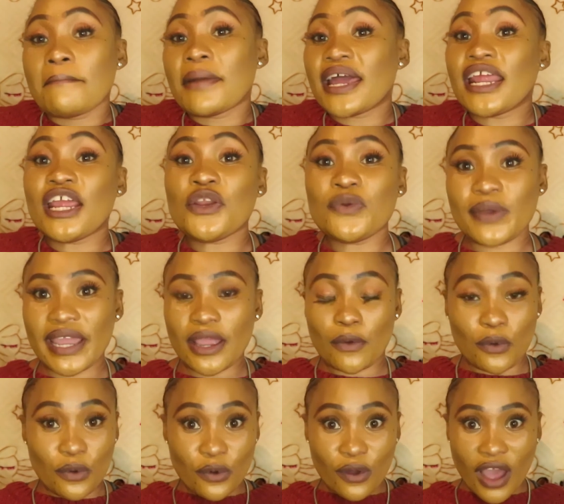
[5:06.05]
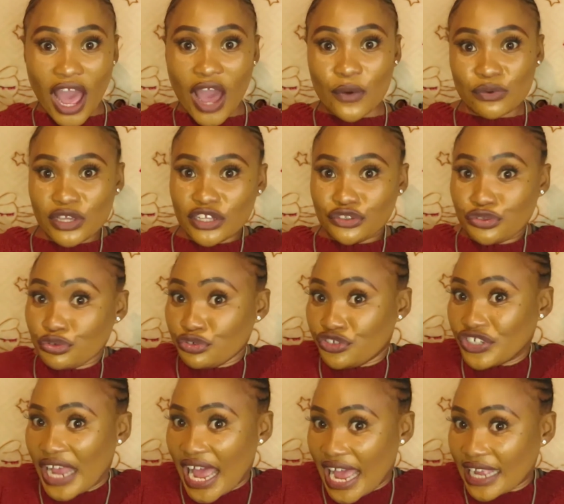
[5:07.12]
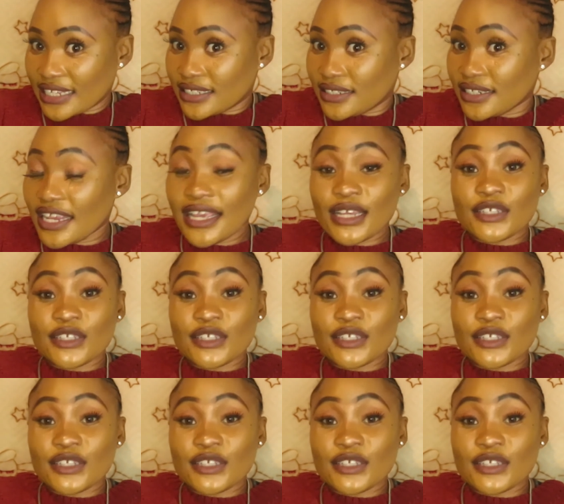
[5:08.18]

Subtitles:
But anyway, who are we to judge?